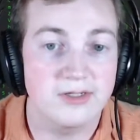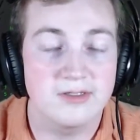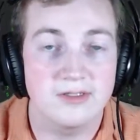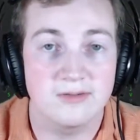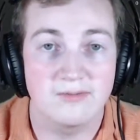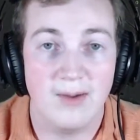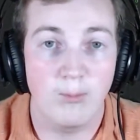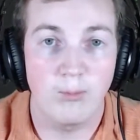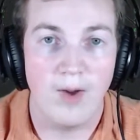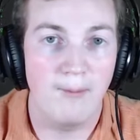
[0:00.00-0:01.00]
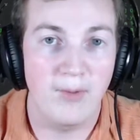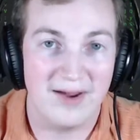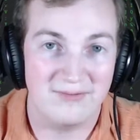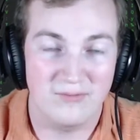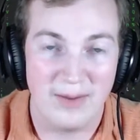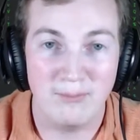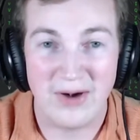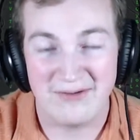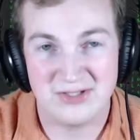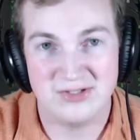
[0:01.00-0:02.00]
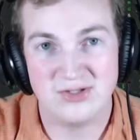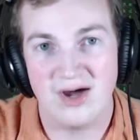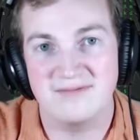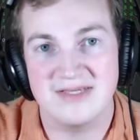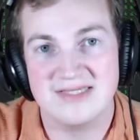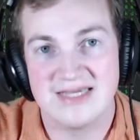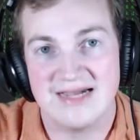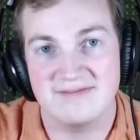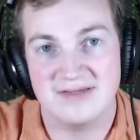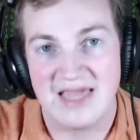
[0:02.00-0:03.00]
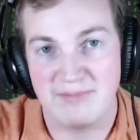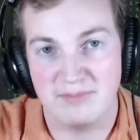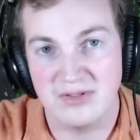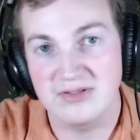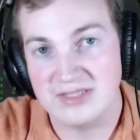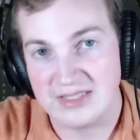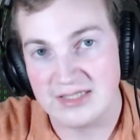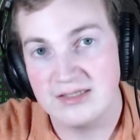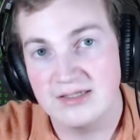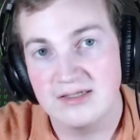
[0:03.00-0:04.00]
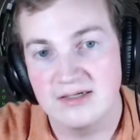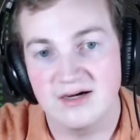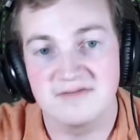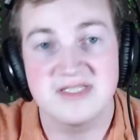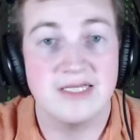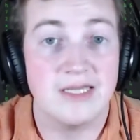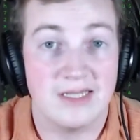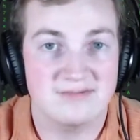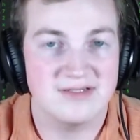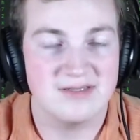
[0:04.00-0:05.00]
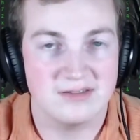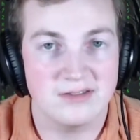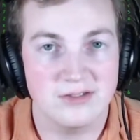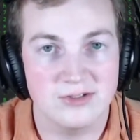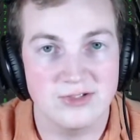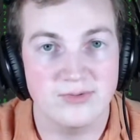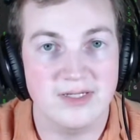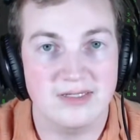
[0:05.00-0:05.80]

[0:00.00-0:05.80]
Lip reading: Web browsers obviously have the capability of seeing everything that you're doing,